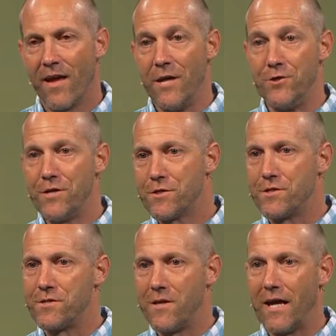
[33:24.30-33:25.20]
And
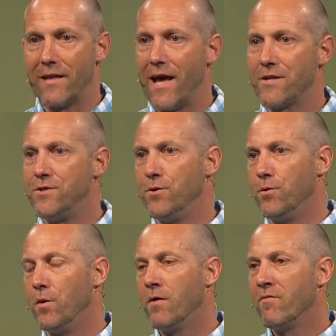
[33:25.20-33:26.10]
Jesus is saying that
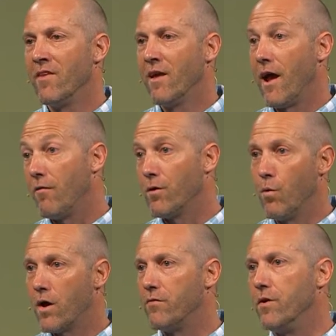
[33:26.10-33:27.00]
to every
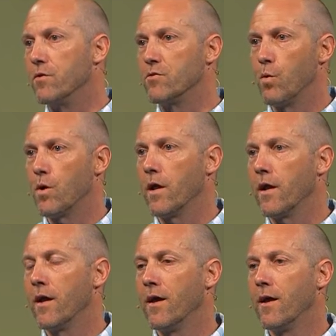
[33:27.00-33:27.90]
one of you this
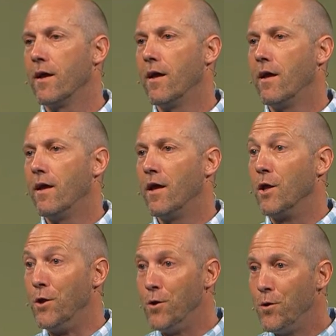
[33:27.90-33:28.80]
morning.
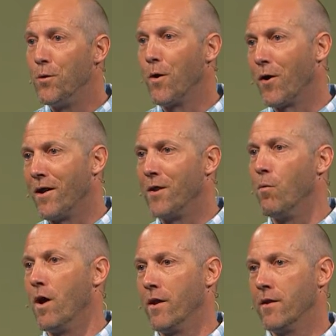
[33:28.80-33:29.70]
You are
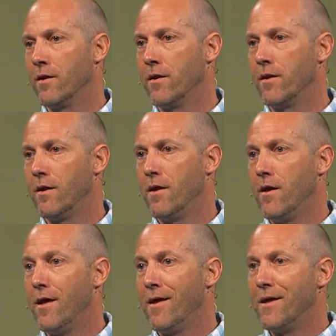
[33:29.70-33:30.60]
anyone.
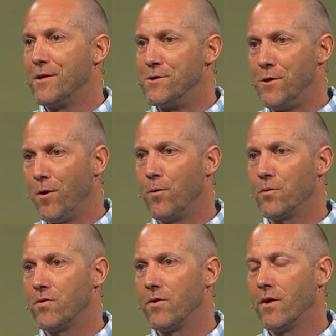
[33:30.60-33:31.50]

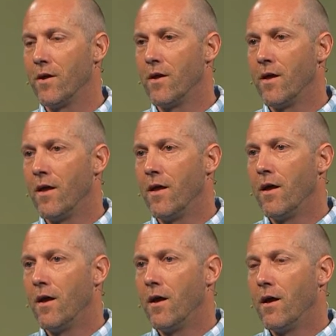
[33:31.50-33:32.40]
Don't
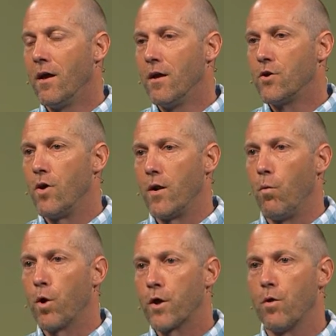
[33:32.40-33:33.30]
try to
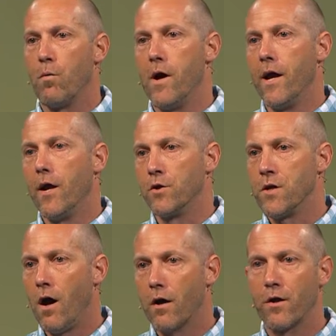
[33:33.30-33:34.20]
work your way or
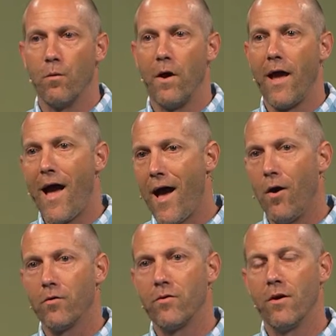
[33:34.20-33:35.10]
talk your way
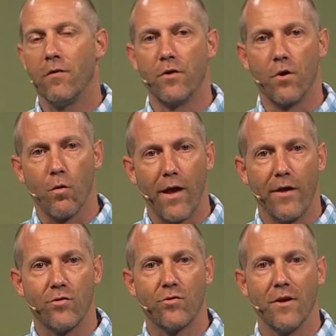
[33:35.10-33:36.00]
out of the
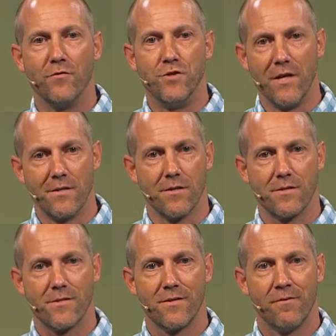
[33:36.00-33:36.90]
grace of
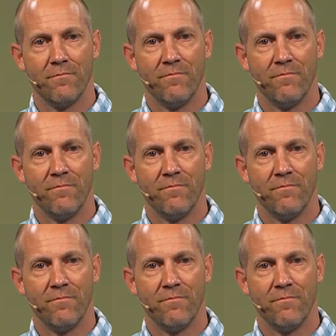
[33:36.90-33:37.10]
Jesus.